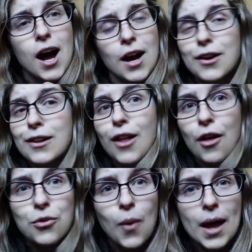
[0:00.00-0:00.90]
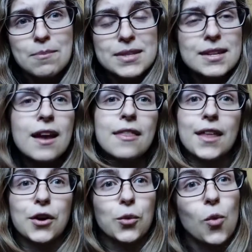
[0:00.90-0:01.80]
cloth wipes
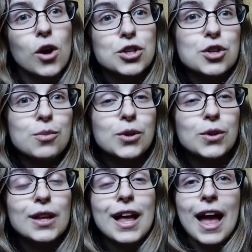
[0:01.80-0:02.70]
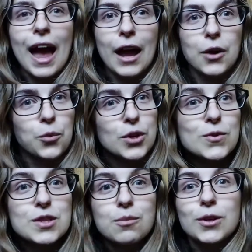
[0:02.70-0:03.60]
that are washable and
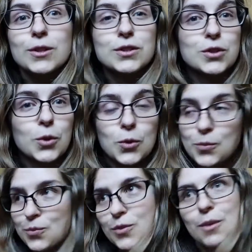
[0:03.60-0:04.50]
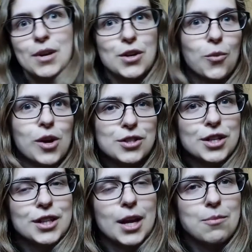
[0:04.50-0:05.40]
reusable. So, you're
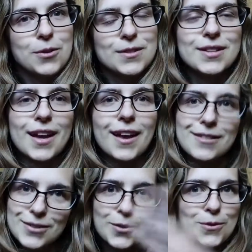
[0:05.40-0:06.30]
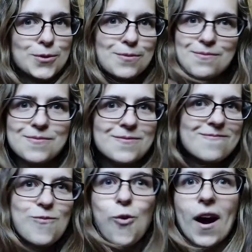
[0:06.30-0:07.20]
washing diapers, so
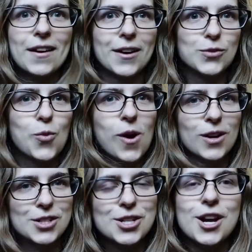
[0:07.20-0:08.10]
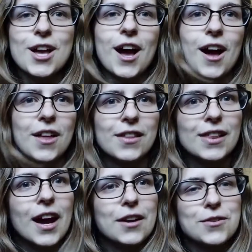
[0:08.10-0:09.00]
why not wash the
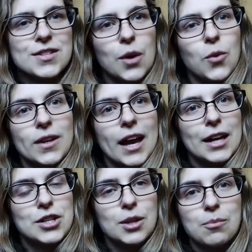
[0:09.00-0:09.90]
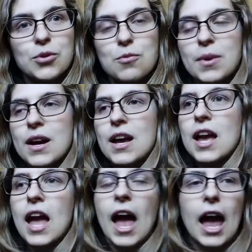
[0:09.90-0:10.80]
liners that will catch the poop,
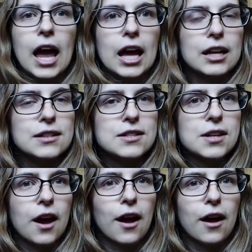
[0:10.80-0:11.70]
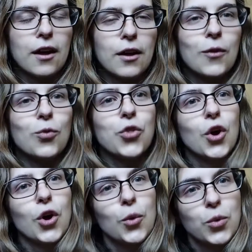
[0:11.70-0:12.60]
and
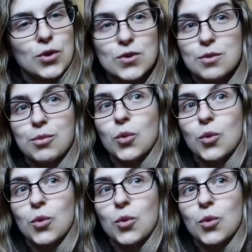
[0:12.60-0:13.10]
the reusable